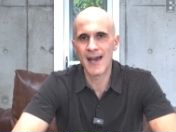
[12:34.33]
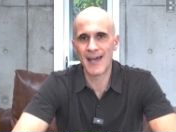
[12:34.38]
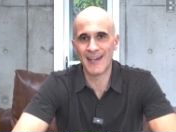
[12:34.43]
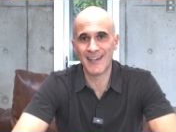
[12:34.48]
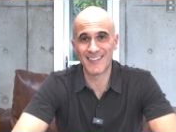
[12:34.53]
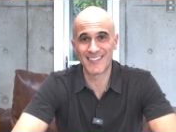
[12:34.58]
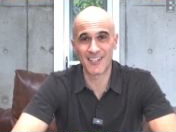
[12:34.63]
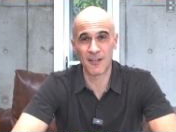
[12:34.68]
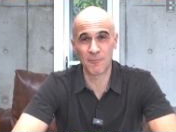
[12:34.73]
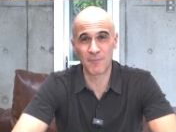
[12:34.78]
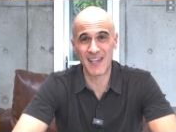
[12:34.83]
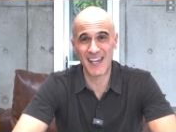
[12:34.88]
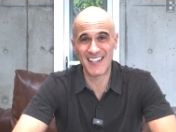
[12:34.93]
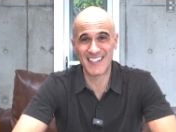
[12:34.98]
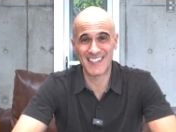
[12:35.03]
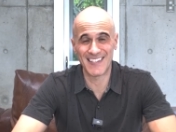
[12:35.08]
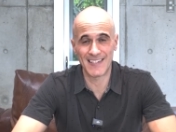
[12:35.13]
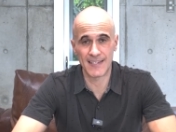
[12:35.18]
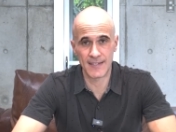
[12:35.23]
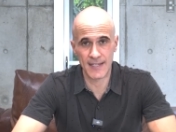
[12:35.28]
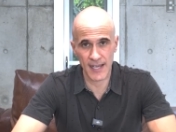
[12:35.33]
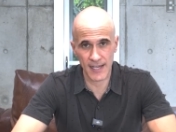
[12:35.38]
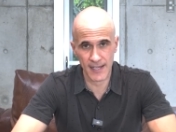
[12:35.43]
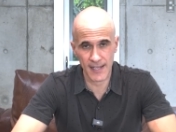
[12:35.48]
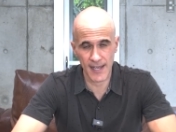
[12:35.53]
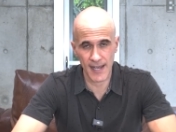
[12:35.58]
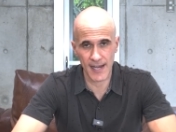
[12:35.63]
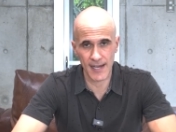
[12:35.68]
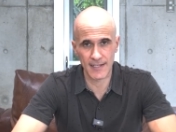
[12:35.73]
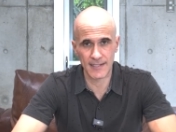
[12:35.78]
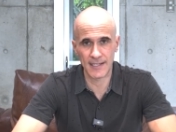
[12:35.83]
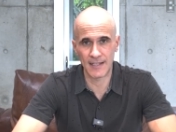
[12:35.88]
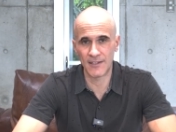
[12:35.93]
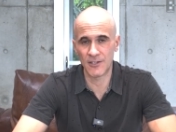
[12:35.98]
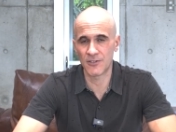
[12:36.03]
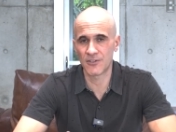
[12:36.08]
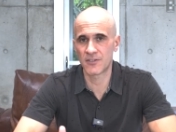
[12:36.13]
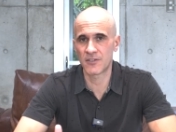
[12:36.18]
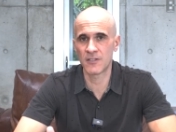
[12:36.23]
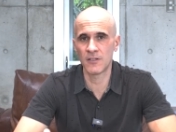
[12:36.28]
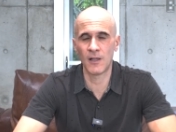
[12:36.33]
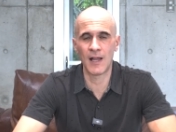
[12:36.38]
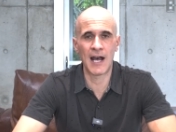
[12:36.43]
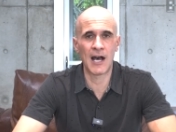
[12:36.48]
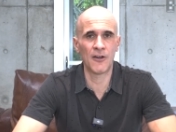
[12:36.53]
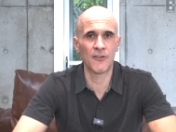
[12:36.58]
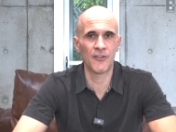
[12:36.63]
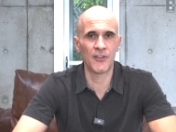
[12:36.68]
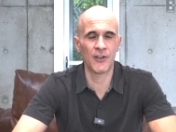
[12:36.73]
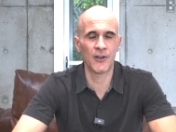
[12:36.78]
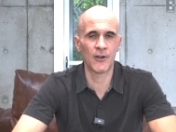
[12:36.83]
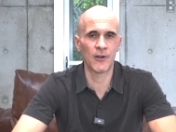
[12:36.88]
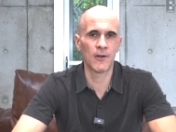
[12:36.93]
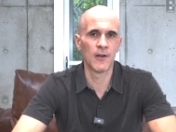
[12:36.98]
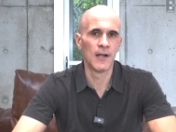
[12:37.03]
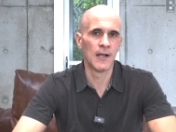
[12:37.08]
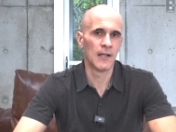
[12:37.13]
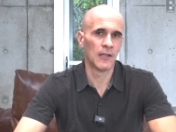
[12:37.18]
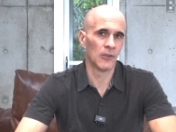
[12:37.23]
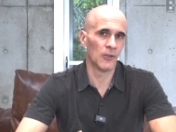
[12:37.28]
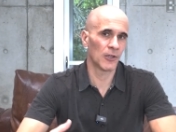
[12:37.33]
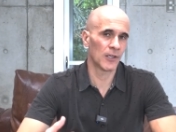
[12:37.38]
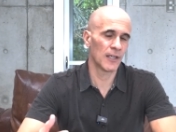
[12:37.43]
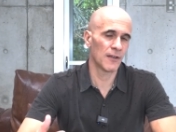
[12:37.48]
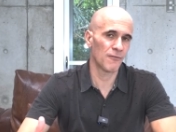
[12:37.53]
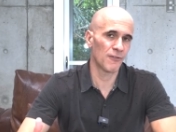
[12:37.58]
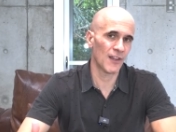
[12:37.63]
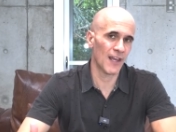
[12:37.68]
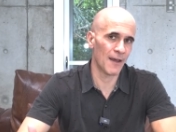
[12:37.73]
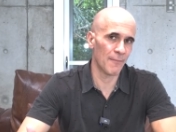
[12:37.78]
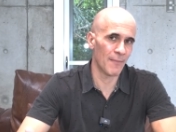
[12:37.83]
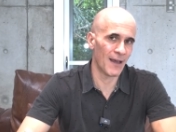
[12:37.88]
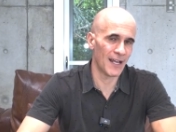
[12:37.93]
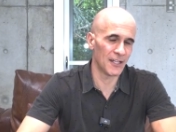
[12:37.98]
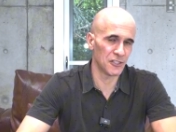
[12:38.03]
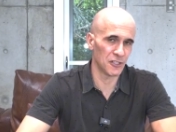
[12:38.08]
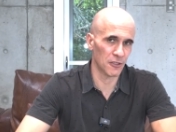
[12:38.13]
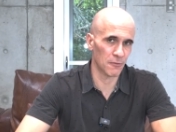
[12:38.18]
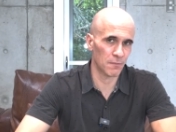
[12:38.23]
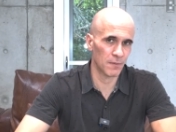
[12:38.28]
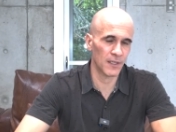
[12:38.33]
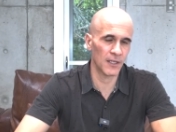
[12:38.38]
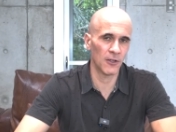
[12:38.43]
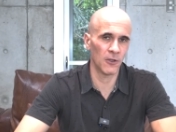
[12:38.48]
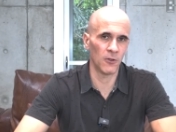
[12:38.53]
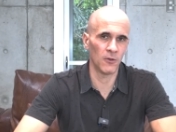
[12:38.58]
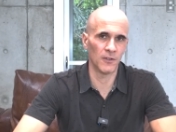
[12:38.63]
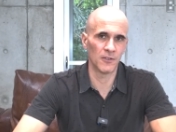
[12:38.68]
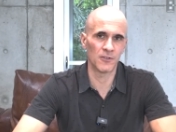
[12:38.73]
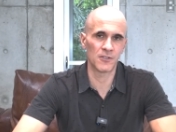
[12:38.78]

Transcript: and in some cases decades, and they're still out there looking for that magic pill.